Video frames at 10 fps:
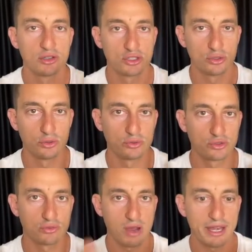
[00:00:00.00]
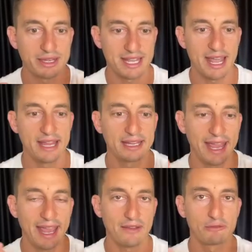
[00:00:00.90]
to try to take
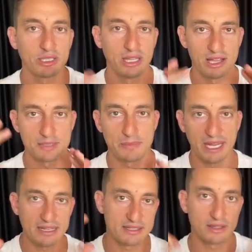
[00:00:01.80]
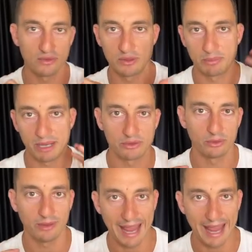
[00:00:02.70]
every last piece of the puzzle